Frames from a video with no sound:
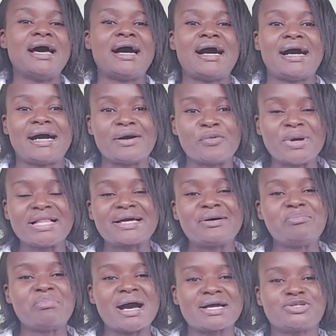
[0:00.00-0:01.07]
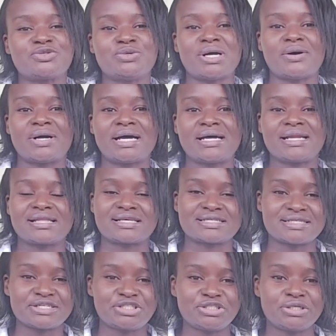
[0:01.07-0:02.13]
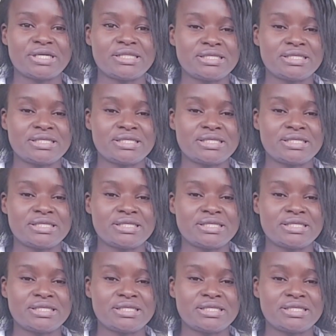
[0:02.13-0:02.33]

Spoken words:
Welcome back to our another session.